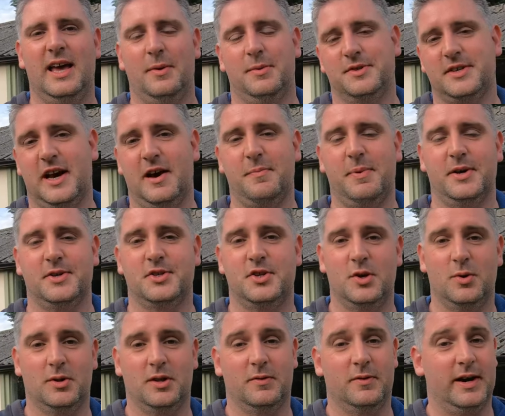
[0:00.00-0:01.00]
it was half past
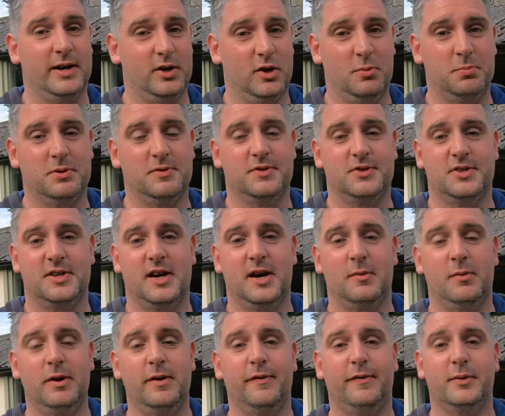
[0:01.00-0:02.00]
two on the ride open to
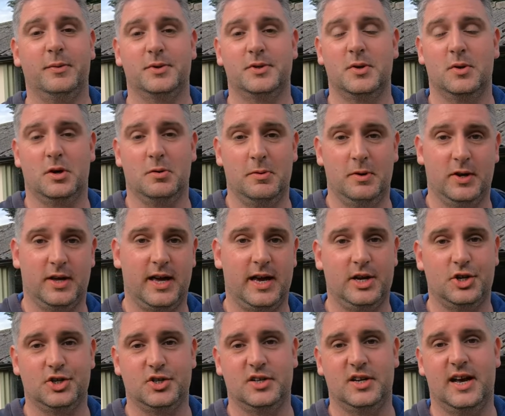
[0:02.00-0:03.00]
start with. There was no
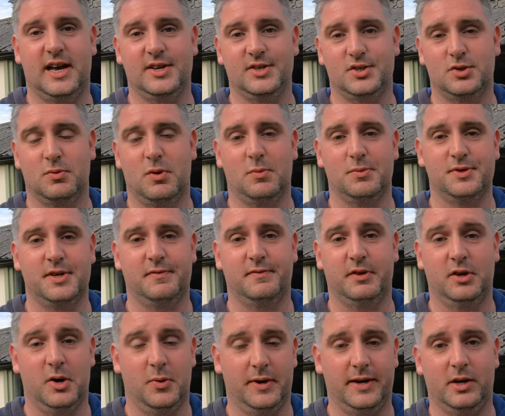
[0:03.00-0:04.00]
communication as to what was
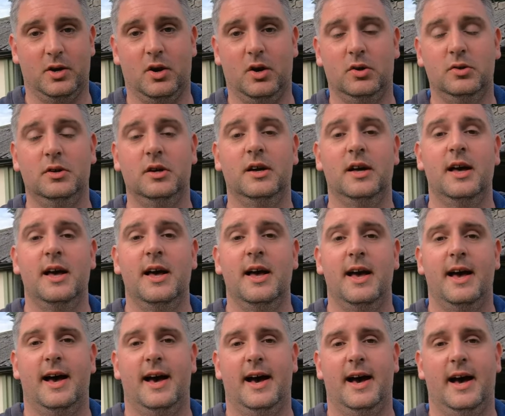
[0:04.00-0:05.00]
even going on.
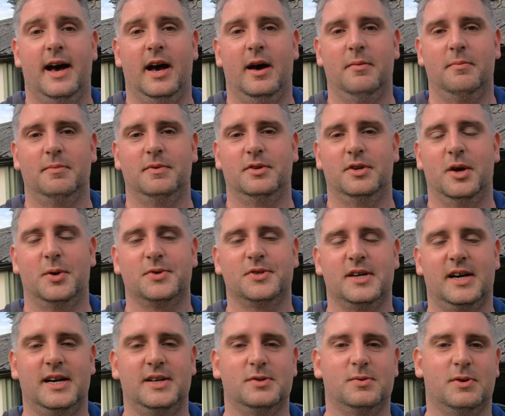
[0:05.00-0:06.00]
No um, signs. No
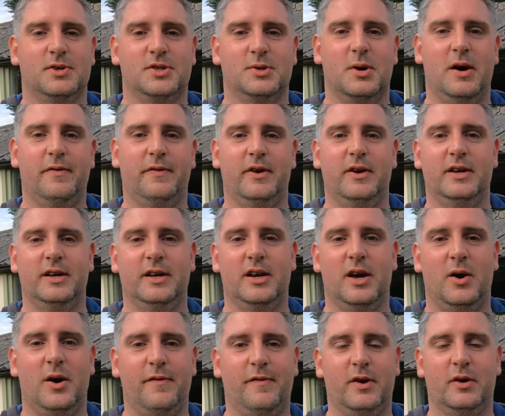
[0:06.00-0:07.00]
signs whatsoever. You
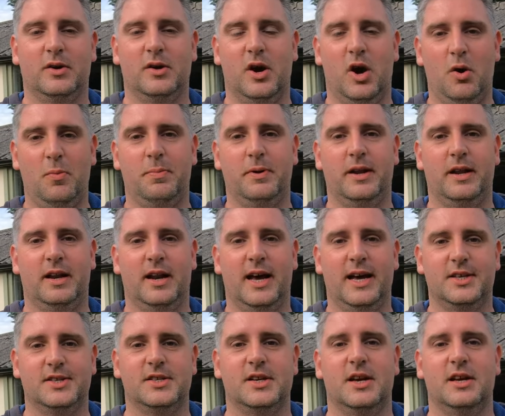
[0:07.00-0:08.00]
know, if you're going to open it
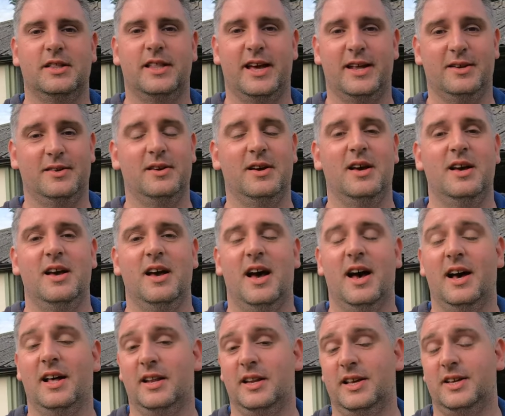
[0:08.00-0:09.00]
later, then
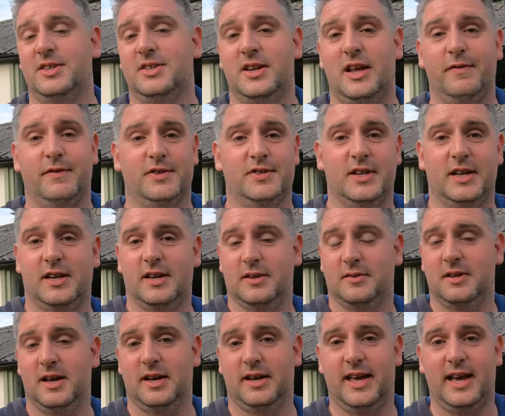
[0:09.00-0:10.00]
at least either stick
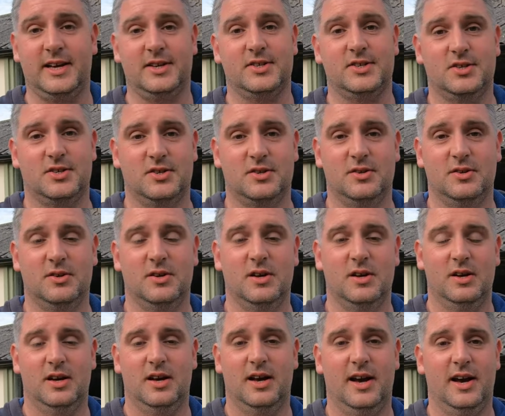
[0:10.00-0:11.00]
a, a guest,
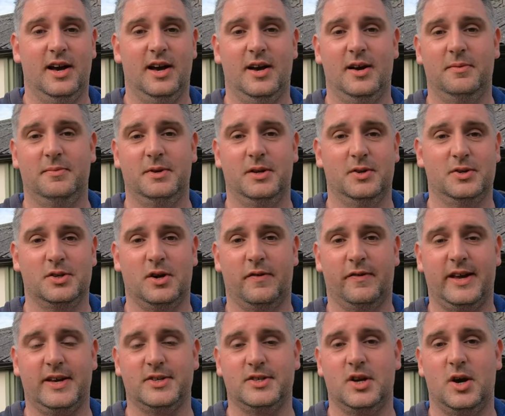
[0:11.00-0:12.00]
um, you know, sort
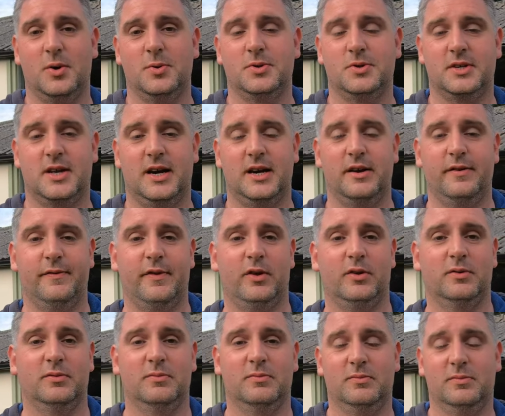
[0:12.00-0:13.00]
of guest host kind of
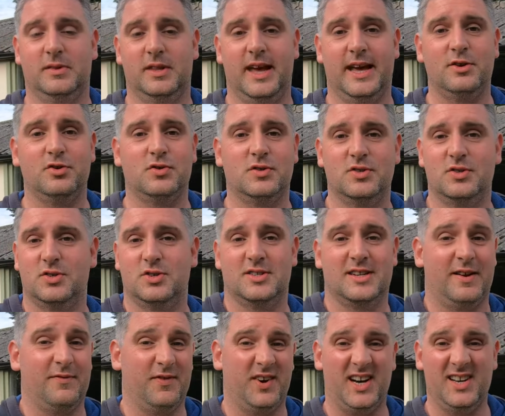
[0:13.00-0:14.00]
on the entrance,
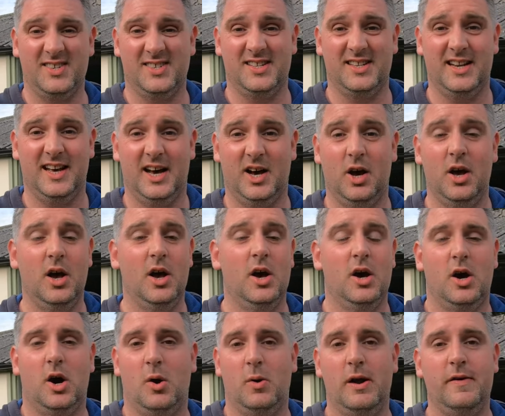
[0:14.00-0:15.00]
just advising that,
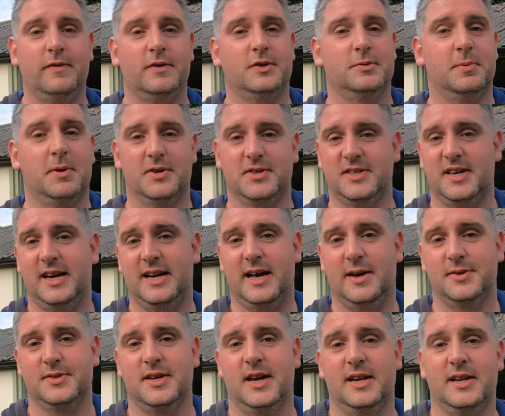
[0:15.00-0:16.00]
yeah. or even just put a sign
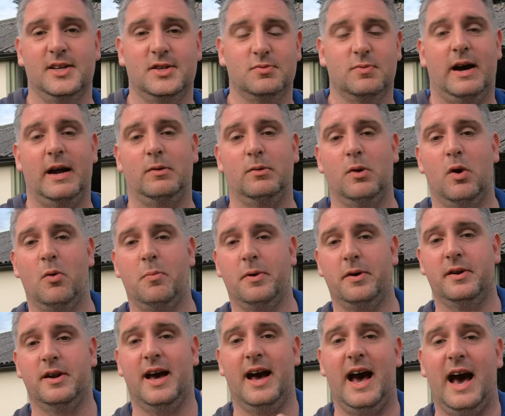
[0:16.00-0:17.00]
out saying this ride will
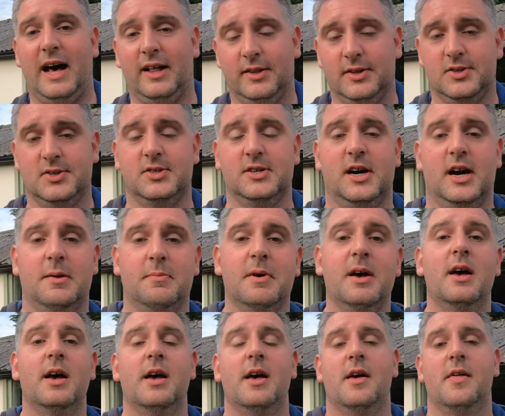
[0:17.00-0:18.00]
open at this time.
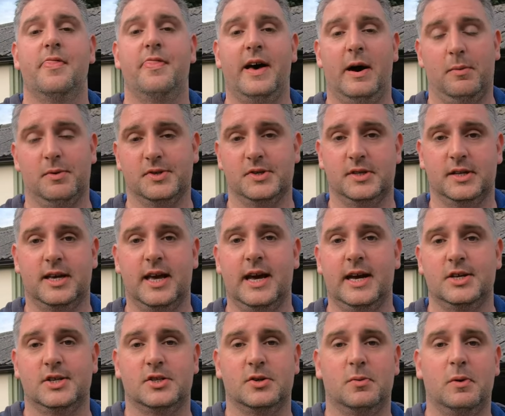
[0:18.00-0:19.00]
Yeah. That wasn't the
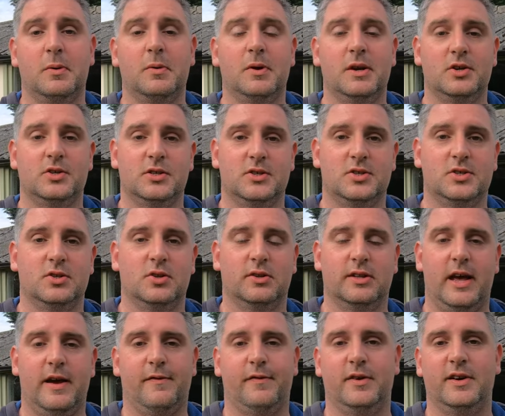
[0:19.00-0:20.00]
case. So we were literally
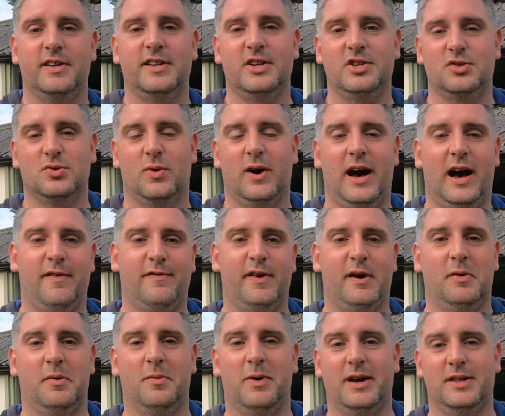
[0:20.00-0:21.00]
stood there for an additional half
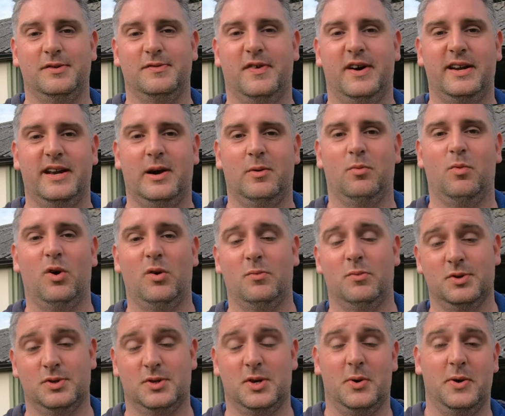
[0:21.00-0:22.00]
hour waiting to find out what
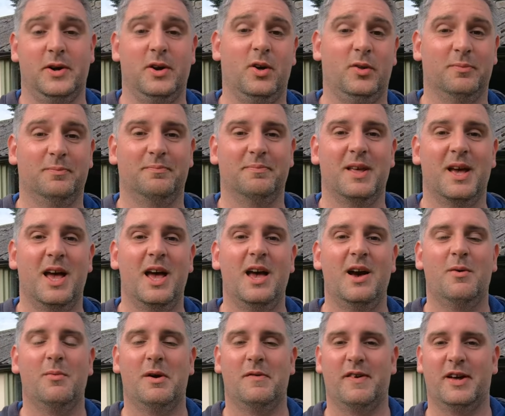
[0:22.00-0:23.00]
was going on.
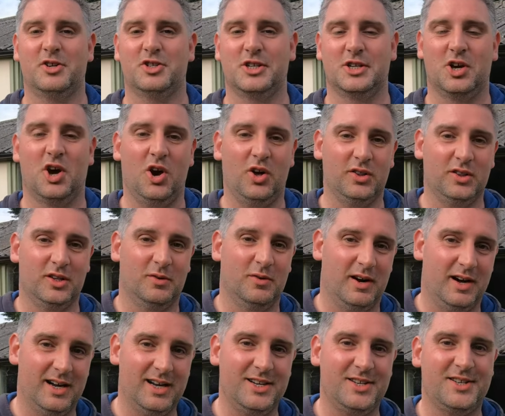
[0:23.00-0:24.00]
We eventually got on the
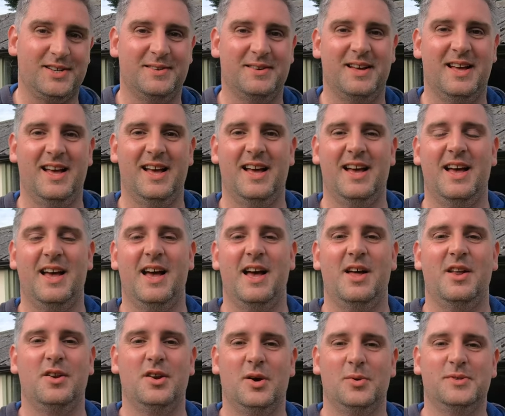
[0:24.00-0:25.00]
ride
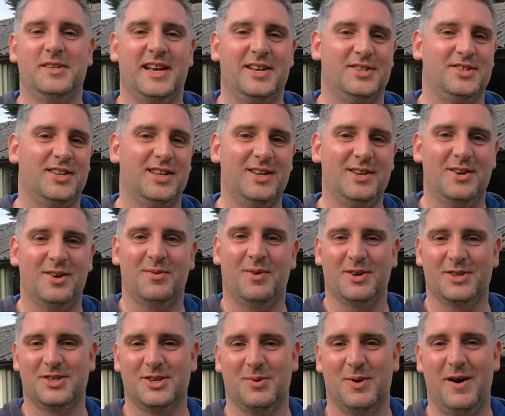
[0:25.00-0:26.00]
no testing
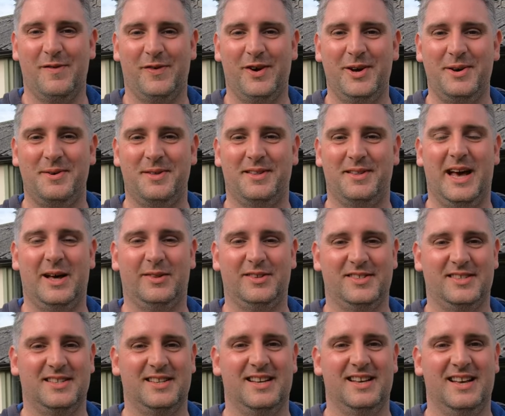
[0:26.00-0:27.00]
whatsoever. no,
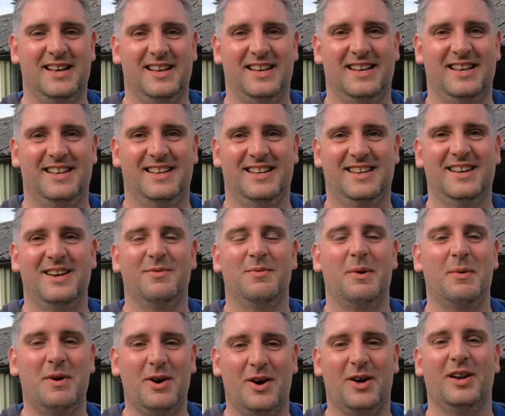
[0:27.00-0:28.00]
we were first train out.
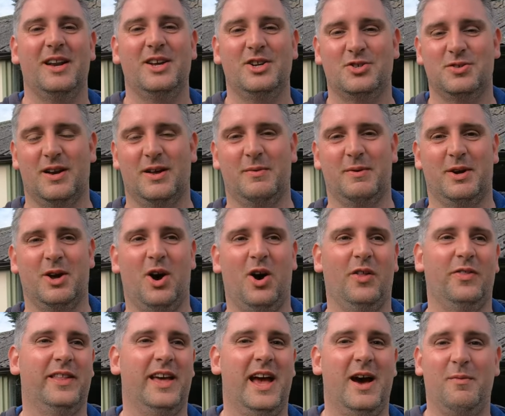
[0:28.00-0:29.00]
We were literally. We got
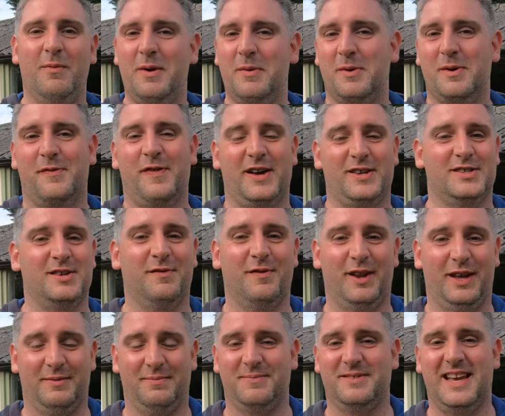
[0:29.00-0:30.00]
on there and we were
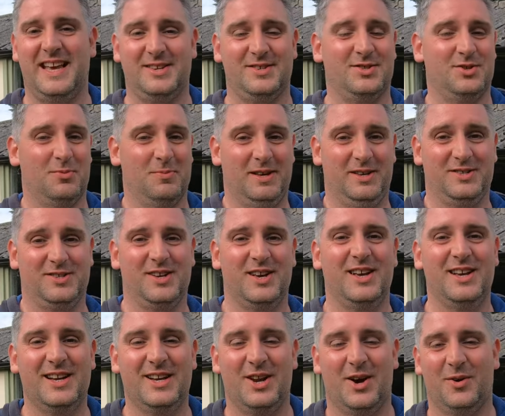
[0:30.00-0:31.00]
effectively test dummies,
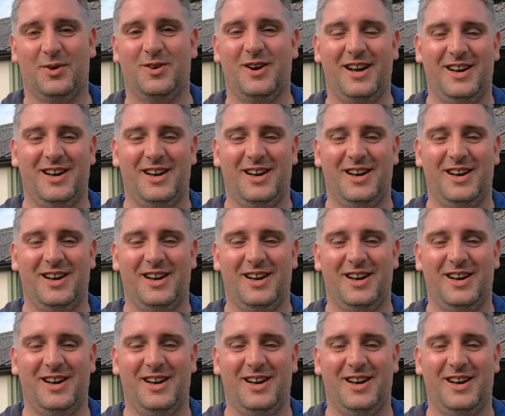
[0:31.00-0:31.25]
you know.